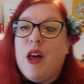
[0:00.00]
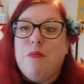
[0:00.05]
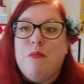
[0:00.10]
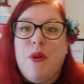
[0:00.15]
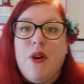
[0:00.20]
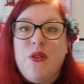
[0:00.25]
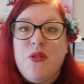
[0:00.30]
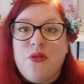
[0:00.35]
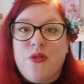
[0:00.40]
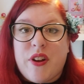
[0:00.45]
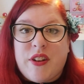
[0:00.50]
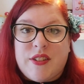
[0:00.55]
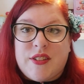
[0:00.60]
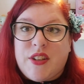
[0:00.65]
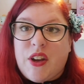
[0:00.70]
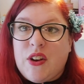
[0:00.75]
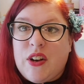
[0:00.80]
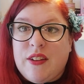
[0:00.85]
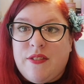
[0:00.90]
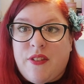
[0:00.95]
Moon thread is
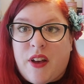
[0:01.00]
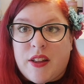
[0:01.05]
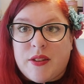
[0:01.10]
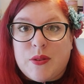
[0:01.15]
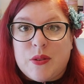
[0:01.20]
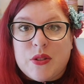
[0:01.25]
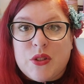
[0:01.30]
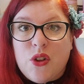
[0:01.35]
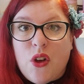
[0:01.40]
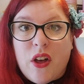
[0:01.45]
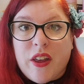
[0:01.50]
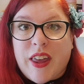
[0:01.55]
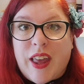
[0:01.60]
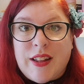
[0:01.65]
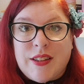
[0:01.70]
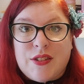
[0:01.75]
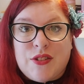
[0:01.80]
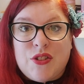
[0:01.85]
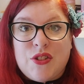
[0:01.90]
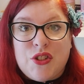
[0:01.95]
totally fine, so it's not
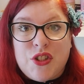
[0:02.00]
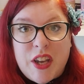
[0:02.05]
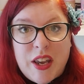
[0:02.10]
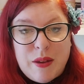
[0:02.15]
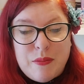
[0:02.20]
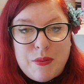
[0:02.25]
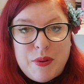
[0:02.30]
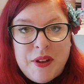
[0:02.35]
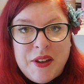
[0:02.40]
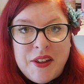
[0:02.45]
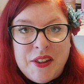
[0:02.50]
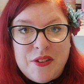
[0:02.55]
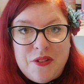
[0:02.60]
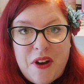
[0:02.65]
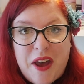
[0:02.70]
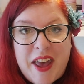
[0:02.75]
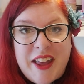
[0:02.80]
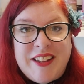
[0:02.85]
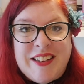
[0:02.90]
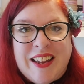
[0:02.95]
against cheap
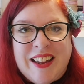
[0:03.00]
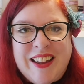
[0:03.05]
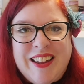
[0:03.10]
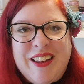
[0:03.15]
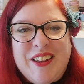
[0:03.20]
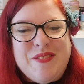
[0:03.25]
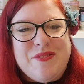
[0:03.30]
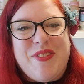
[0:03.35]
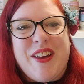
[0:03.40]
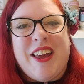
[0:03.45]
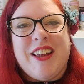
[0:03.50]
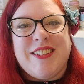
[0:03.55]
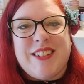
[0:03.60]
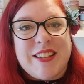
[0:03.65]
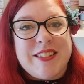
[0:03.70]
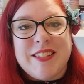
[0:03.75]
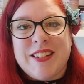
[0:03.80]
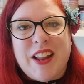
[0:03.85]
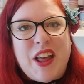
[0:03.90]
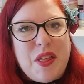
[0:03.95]
thread, but it
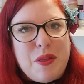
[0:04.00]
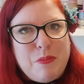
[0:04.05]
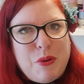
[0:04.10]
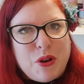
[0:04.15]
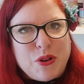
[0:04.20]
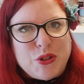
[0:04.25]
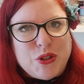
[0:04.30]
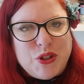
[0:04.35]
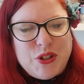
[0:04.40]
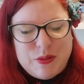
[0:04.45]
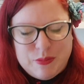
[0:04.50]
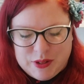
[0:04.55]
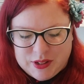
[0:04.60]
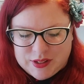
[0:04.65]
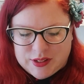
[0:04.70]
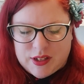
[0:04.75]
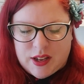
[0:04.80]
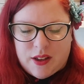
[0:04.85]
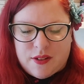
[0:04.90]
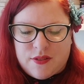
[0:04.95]
doesn't like the posh
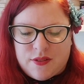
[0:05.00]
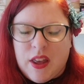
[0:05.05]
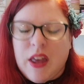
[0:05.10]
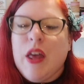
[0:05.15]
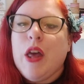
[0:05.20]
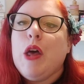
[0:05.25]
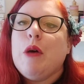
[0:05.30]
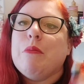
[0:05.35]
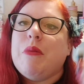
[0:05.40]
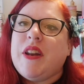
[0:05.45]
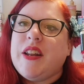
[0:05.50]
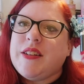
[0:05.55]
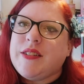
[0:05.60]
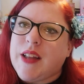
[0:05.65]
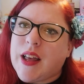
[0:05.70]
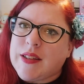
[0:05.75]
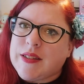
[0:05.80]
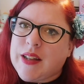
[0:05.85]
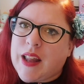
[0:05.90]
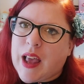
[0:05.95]
Gutermann stuff, but it
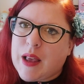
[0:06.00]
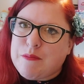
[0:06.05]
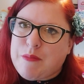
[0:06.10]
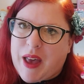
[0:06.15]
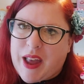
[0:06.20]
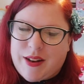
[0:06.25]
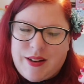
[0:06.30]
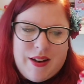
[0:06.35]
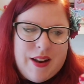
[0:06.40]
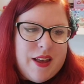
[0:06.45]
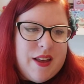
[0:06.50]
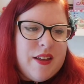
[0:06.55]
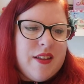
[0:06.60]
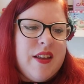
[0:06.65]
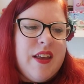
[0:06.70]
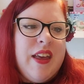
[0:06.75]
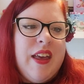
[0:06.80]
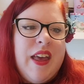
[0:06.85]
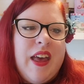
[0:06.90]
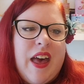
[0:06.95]
does like Mettler.
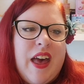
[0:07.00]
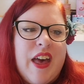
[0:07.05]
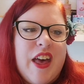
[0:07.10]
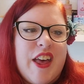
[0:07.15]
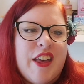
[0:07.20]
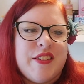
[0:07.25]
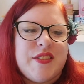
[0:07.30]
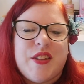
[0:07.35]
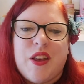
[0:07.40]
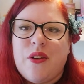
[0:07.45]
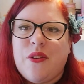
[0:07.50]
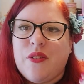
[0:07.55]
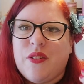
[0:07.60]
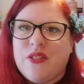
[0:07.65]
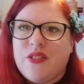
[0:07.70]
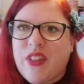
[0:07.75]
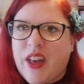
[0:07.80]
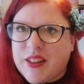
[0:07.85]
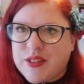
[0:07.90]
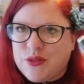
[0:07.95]
So
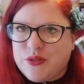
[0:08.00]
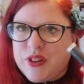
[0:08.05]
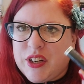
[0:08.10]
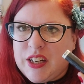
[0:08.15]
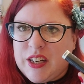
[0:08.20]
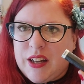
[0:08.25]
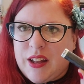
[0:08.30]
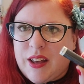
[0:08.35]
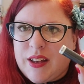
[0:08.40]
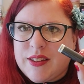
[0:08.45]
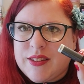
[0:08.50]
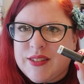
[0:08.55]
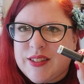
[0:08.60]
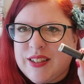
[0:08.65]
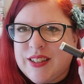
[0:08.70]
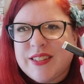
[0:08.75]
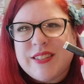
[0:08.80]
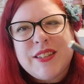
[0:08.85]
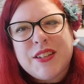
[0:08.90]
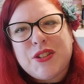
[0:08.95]
that's really nice.
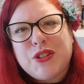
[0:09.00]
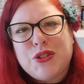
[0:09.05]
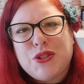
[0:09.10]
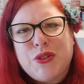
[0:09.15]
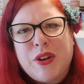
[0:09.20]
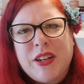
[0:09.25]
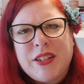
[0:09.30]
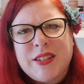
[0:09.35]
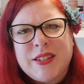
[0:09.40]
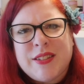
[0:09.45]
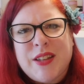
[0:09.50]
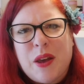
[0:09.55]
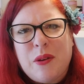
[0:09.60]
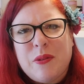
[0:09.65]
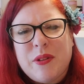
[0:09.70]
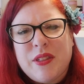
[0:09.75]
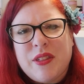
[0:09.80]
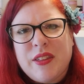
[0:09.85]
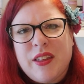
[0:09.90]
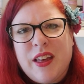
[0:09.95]
It's such a treat to sew
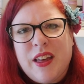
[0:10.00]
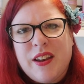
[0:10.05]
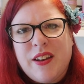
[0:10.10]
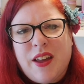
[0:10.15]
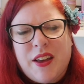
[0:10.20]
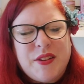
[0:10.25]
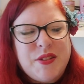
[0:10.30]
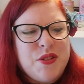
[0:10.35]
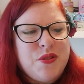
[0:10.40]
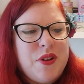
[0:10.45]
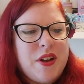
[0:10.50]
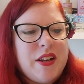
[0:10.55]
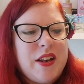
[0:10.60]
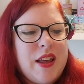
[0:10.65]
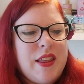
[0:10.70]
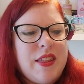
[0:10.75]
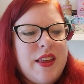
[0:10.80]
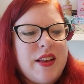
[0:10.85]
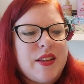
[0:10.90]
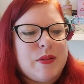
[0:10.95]
with a nice thread
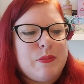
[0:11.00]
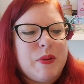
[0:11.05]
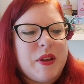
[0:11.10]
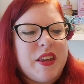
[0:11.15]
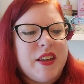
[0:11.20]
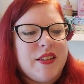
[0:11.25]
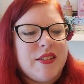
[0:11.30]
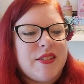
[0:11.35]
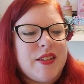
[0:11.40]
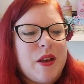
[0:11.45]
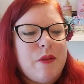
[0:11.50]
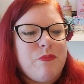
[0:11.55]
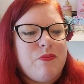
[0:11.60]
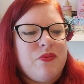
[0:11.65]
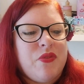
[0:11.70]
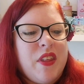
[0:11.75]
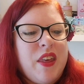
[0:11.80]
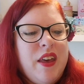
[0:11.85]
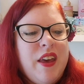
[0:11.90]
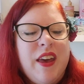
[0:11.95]
like this, because
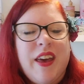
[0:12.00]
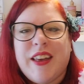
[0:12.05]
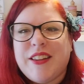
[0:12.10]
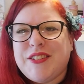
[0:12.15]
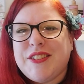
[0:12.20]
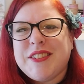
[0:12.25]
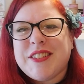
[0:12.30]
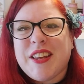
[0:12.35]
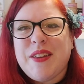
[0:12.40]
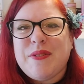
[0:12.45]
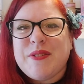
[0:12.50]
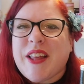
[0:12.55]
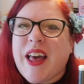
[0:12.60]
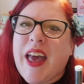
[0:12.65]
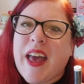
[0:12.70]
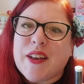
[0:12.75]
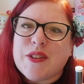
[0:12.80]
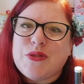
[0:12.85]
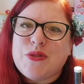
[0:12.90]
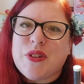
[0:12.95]
it just gives
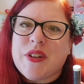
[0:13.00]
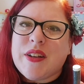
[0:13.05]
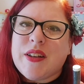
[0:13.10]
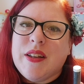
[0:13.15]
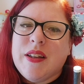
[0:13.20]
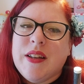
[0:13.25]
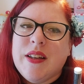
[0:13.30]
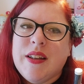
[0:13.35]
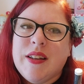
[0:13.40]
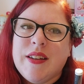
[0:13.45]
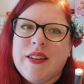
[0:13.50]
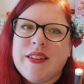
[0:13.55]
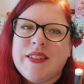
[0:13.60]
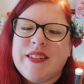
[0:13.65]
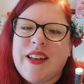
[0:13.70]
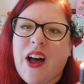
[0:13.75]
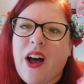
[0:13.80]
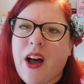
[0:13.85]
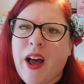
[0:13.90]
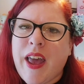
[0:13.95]
that extra
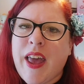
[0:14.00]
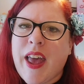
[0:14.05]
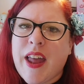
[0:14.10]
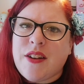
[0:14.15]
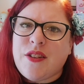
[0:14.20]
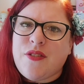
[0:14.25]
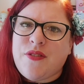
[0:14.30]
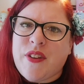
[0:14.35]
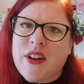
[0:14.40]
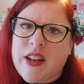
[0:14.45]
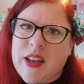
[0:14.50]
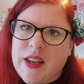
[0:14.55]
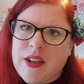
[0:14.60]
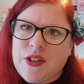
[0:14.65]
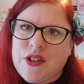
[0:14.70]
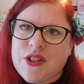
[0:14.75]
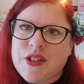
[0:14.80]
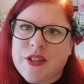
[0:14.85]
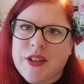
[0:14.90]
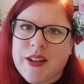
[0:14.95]
high-end
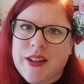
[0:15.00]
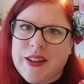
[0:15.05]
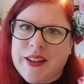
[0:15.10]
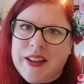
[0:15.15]
finish.